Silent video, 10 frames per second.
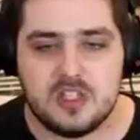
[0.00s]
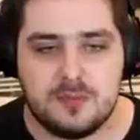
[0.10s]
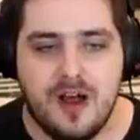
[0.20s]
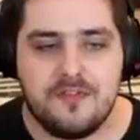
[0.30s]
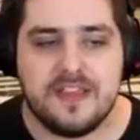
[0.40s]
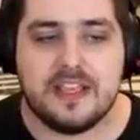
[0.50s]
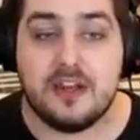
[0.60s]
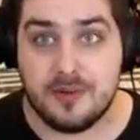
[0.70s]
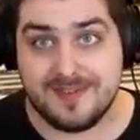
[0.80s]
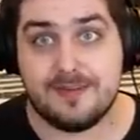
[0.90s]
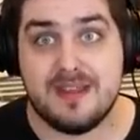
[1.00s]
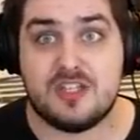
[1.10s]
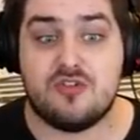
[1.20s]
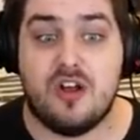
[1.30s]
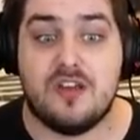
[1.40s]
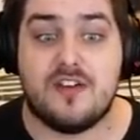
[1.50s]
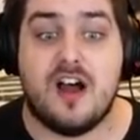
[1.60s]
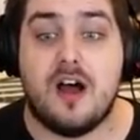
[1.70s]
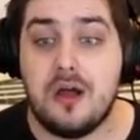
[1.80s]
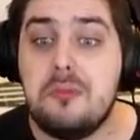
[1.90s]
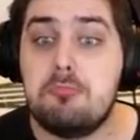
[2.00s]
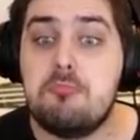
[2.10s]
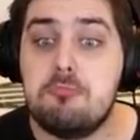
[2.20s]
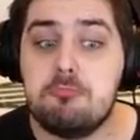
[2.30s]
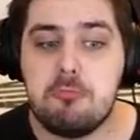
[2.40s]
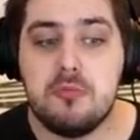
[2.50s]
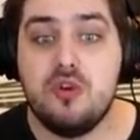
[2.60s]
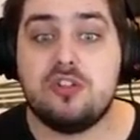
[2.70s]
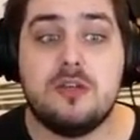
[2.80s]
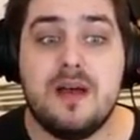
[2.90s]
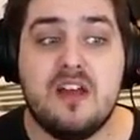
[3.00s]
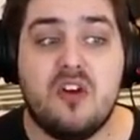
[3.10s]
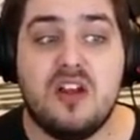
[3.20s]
the smart thinking of Mister Oliver. Not a bad